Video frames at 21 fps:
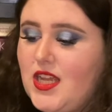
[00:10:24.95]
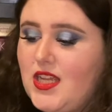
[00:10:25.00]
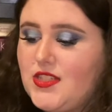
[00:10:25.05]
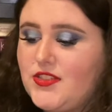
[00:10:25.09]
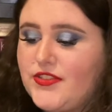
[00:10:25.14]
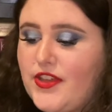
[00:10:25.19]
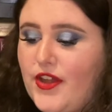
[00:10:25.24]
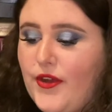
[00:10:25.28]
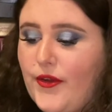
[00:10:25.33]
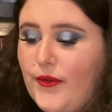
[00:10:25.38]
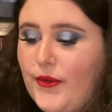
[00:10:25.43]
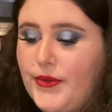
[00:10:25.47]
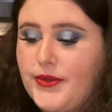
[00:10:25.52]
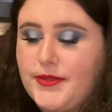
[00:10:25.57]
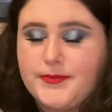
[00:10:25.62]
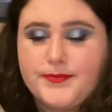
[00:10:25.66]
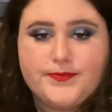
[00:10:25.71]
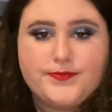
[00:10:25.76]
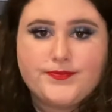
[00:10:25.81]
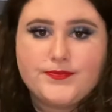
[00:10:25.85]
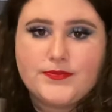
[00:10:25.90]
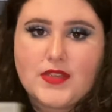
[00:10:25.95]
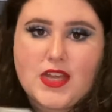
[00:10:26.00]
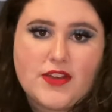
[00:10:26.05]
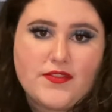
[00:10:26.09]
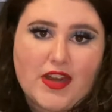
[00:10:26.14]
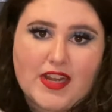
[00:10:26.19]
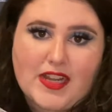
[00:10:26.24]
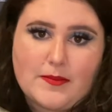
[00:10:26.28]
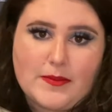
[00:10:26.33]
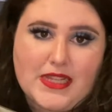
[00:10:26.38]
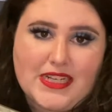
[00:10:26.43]
So I
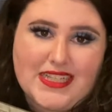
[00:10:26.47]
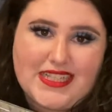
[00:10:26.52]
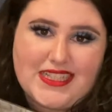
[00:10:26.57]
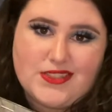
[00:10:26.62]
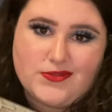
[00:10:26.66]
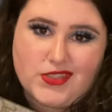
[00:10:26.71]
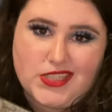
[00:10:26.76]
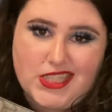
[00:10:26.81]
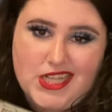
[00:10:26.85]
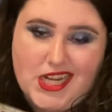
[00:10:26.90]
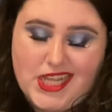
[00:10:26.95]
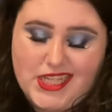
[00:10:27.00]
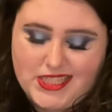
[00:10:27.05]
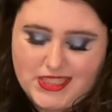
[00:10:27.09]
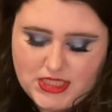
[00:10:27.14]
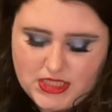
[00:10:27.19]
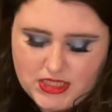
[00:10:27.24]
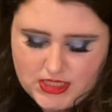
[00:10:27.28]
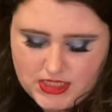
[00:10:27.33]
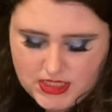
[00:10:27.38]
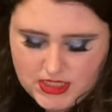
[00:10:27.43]
recommend it. It's really nice.